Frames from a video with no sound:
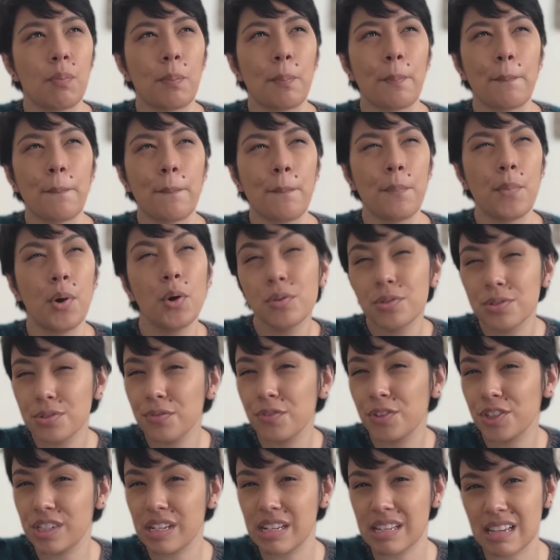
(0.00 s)
most of
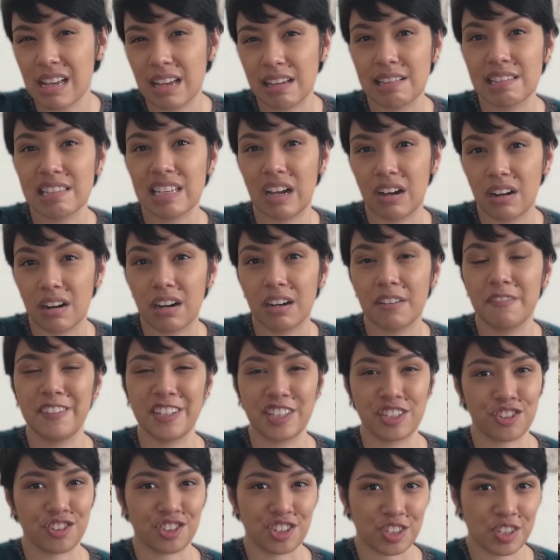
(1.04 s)
her designs are
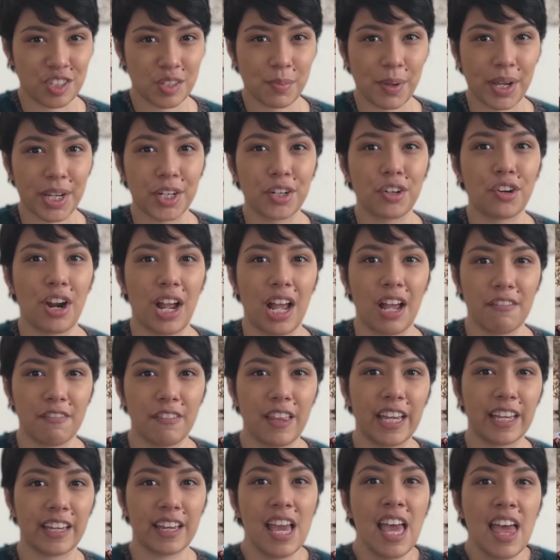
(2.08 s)
vintage inspired or have
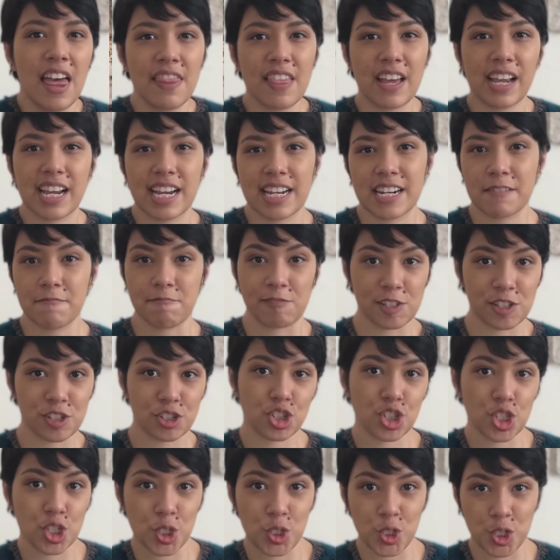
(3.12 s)
like that kind of
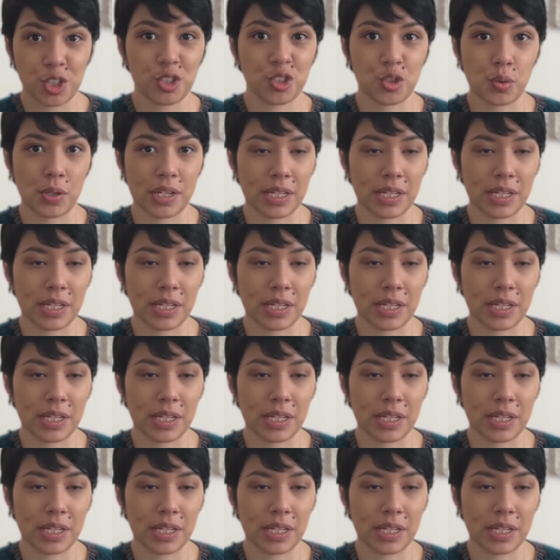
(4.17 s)
vintage look to